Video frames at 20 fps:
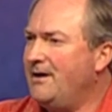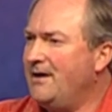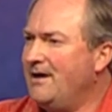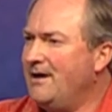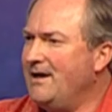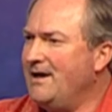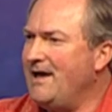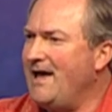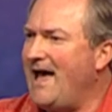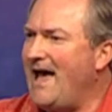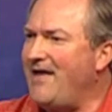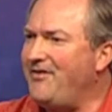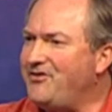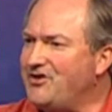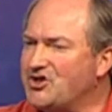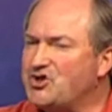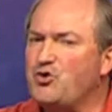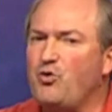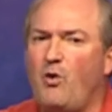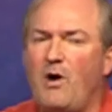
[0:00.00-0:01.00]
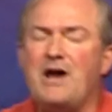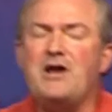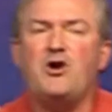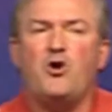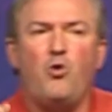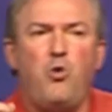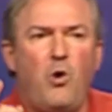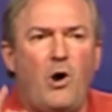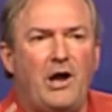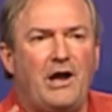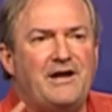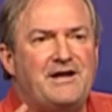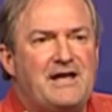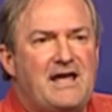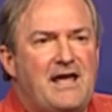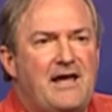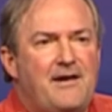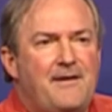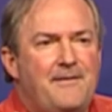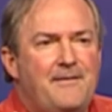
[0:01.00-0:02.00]
had this one quality
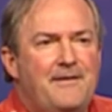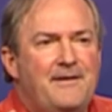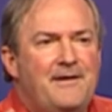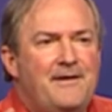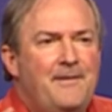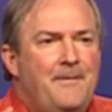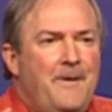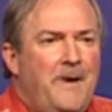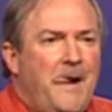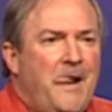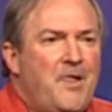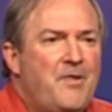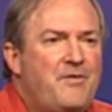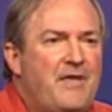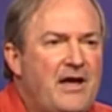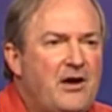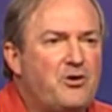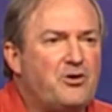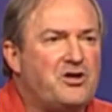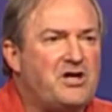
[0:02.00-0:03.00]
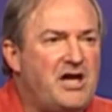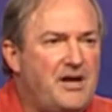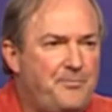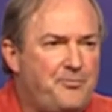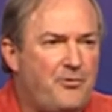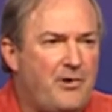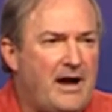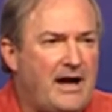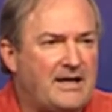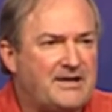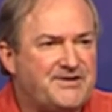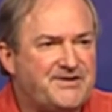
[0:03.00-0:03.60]
they could keep ranks,